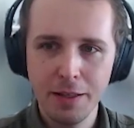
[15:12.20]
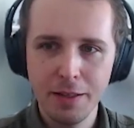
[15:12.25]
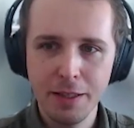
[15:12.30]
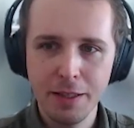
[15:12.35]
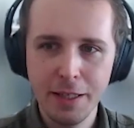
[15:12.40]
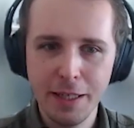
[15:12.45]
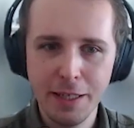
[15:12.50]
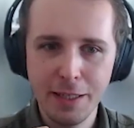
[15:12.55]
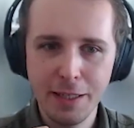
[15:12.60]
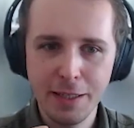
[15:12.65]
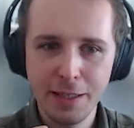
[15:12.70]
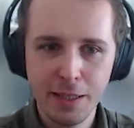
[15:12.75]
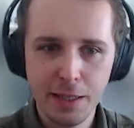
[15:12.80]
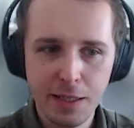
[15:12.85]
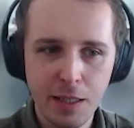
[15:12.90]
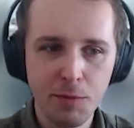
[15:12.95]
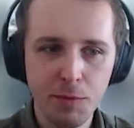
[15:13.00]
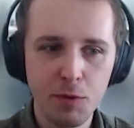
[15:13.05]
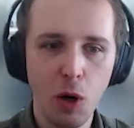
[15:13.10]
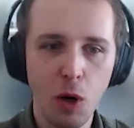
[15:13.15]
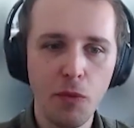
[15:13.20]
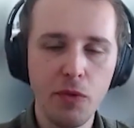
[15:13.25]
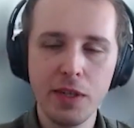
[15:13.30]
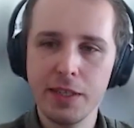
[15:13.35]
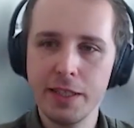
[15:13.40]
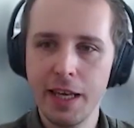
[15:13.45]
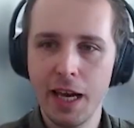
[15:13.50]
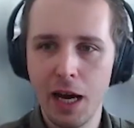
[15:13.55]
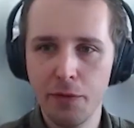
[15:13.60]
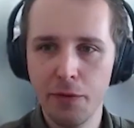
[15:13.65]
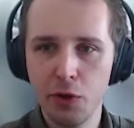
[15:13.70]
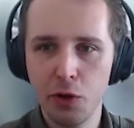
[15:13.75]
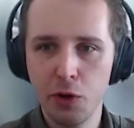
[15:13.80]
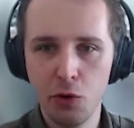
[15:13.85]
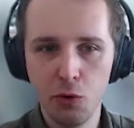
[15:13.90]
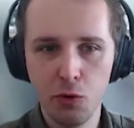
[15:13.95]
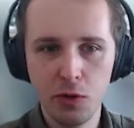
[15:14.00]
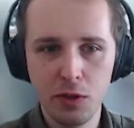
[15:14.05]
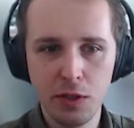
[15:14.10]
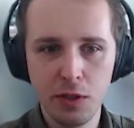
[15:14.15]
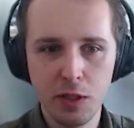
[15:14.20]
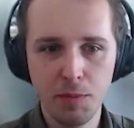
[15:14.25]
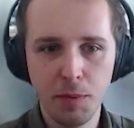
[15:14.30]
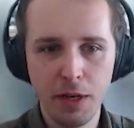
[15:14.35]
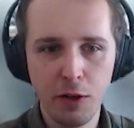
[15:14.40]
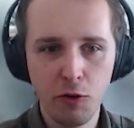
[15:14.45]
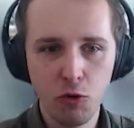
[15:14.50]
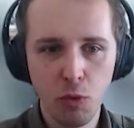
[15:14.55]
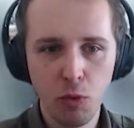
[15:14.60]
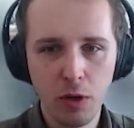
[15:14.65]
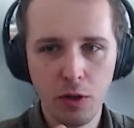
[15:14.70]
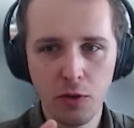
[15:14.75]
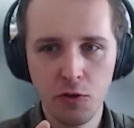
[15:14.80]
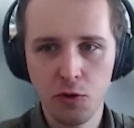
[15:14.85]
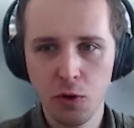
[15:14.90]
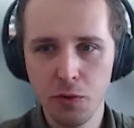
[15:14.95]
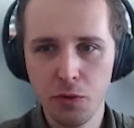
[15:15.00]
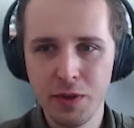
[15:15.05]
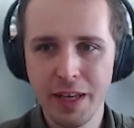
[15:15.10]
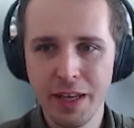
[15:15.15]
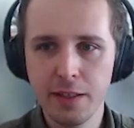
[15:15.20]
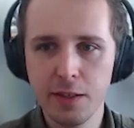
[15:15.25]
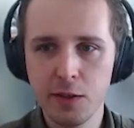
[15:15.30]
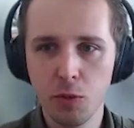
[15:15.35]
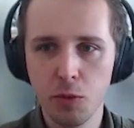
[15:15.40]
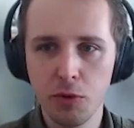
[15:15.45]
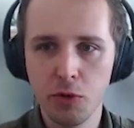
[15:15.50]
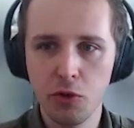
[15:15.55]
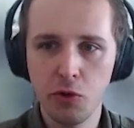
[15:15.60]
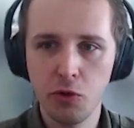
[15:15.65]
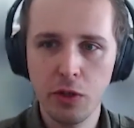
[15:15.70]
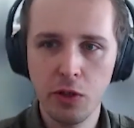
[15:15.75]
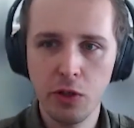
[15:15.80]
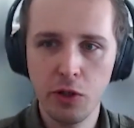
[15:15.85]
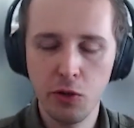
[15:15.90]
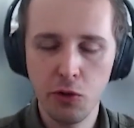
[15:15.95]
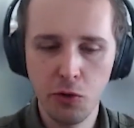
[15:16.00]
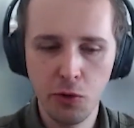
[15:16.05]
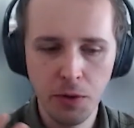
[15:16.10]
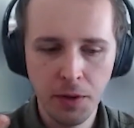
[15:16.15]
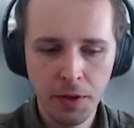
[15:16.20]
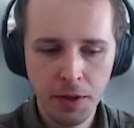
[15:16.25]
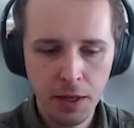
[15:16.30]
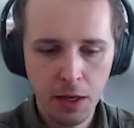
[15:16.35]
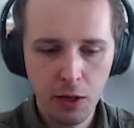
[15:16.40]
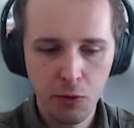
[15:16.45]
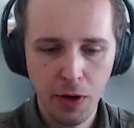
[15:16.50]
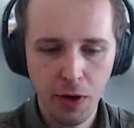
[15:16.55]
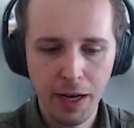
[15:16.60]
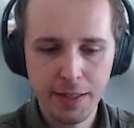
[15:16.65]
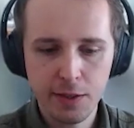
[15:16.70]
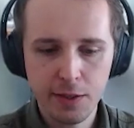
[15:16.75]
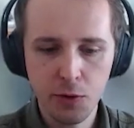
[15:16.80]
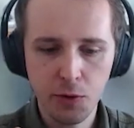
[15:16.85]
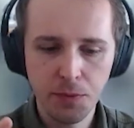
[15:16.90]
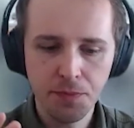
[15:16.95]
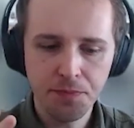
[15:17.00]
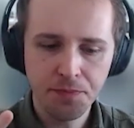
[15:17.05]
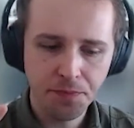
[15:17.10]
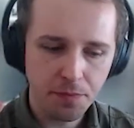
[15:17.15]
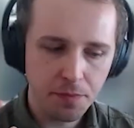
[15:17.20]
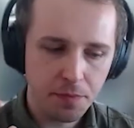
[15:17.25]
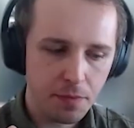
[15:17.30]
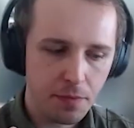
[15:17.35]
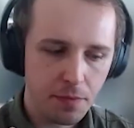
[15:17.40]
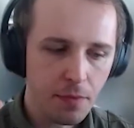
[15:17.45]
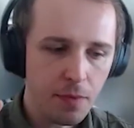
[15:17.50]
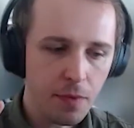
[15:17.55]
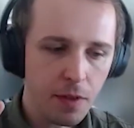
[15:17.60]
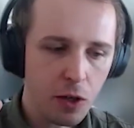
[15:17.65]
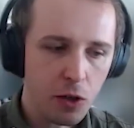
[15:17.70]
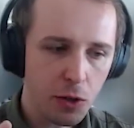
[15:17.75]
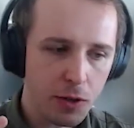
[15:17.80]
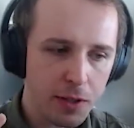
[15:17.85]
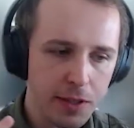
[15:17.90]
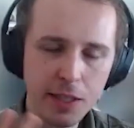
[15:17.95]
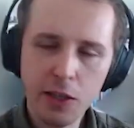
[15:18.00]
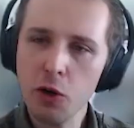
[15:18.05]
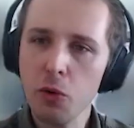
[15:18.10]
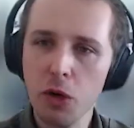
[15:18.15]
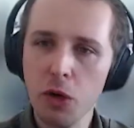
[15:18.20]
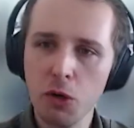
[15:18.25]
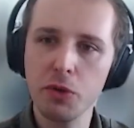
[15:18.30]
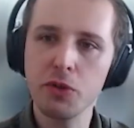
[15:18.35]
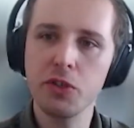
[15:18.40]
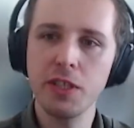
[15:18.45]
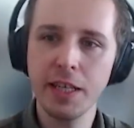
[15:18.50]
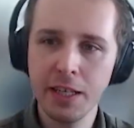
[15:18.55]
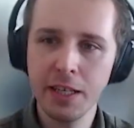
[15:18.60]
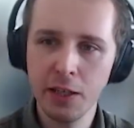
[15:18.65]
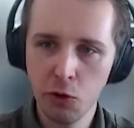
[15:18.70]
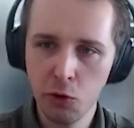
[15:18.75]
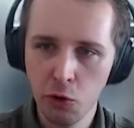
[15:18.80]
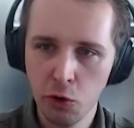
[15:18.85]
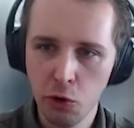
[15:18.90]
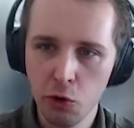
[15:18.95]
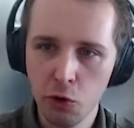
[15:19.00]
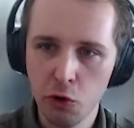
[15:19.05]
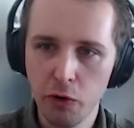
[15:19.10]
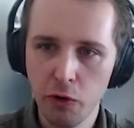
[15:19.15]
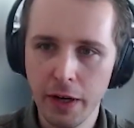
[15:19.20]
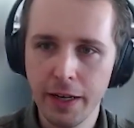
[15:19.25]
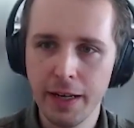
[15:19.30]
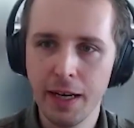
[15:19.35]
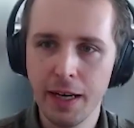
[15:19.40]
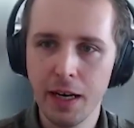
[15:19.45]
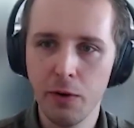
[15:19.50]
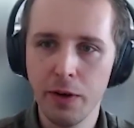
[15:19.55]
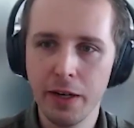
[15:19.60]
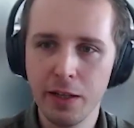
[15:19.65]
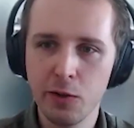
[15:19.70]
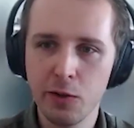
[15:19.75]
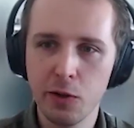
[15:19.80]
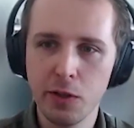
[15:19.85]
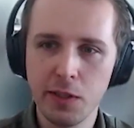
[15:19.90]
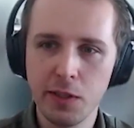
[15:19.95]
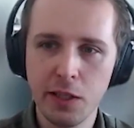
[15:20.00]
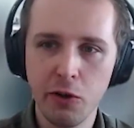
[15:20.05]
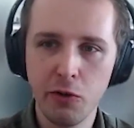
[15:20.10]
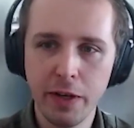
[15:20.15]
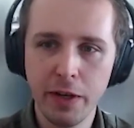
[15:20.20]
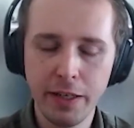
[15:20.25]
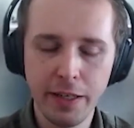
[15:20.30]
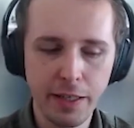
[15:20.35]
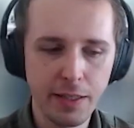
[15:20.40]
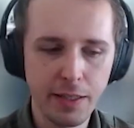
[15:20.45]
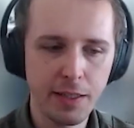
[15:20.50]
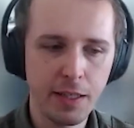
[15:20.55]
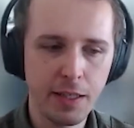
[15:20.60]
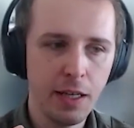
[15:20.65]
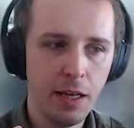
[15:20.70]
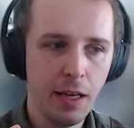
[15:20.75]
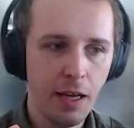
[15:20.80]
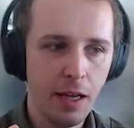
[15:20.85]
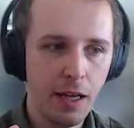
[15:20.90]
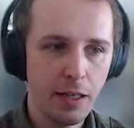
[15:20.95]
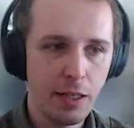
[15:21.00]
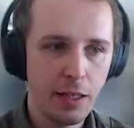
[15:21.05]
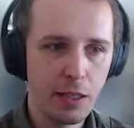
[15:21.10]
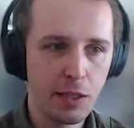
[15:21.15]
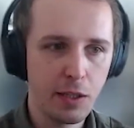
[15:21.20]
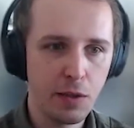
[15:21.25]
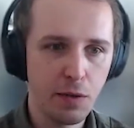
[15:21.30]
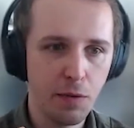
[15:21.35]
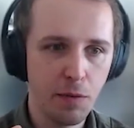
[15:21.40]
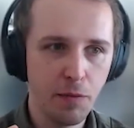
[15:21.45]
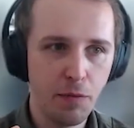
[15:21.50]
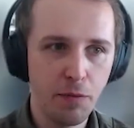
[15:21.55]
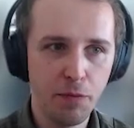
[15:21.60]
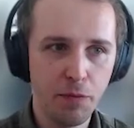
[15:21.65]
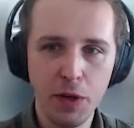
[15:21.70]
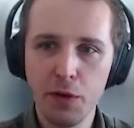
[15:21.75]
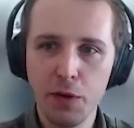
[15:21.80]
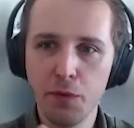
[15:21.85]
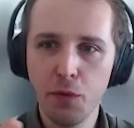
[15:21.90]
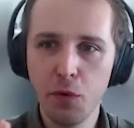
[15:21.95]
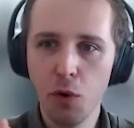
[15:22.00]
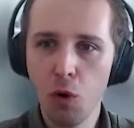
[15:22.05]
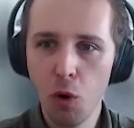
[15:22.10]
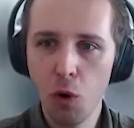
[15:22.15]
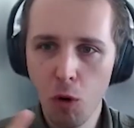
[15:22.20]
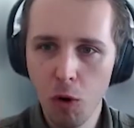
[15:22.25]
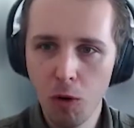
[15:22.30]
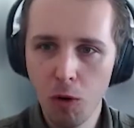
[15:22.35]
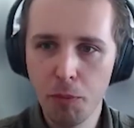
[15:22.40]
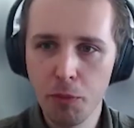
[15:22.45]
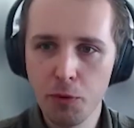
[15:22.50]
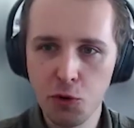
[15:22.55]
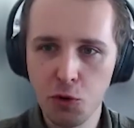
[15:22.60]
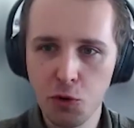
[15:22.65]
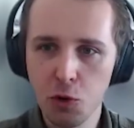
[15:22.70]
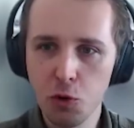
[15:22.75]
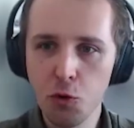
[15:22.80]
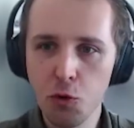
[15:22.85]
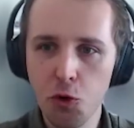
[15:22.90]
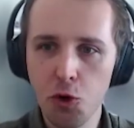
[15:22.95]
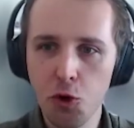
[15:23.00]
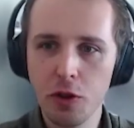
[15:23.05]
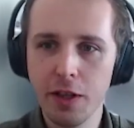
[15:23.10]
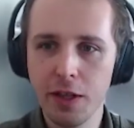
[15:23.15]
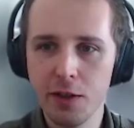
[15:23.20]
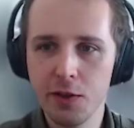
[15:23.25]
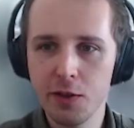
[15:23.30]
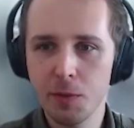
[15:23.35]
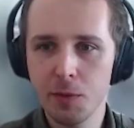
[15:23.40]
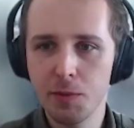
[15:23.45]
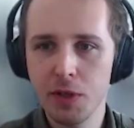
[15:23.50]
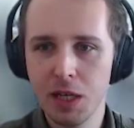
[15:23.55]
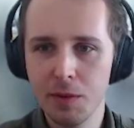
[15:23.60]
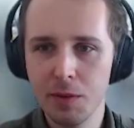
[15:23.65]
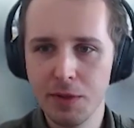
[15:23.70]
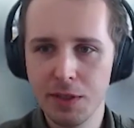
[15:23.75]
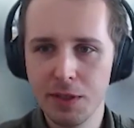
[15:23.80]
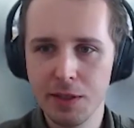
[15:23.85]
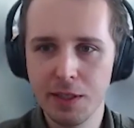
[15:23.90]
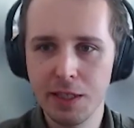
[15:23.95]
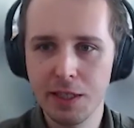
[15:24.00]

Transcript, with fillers: The systems obviously have their uses, but I do want to sort of take this opportunity to ask you, considering what we're seeing in Ukraine now and considering this fit-for-all solution that sometimes is